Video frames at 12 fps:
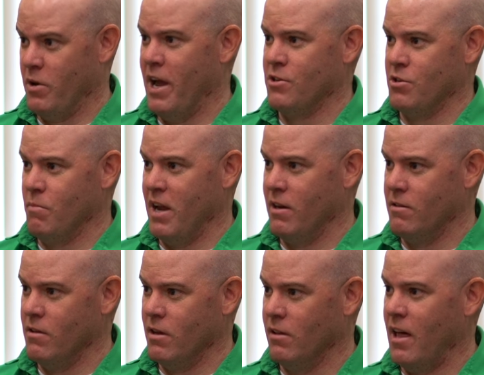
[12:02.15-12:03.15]
We actually
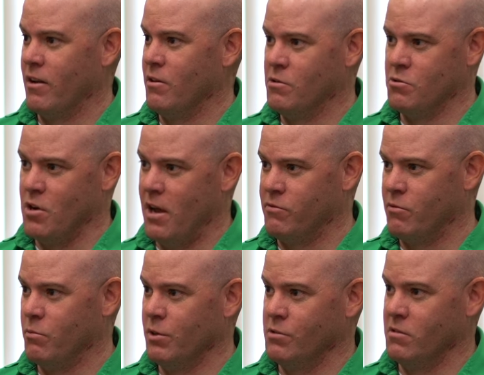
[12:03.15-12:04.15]
made a lot of those shafts
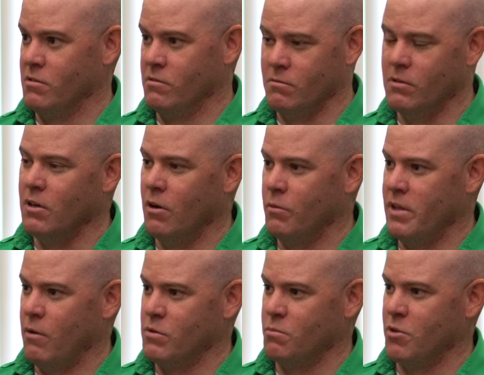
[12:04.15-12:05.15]
for Wilson, you know, when
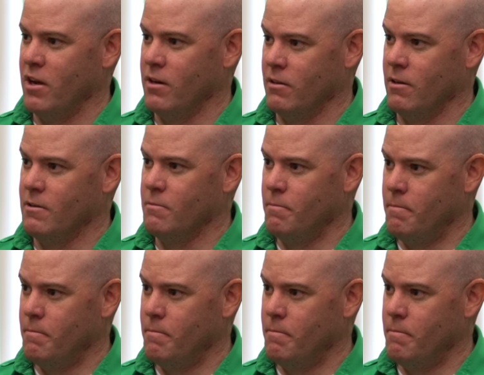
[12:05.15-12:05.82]
that was a product line.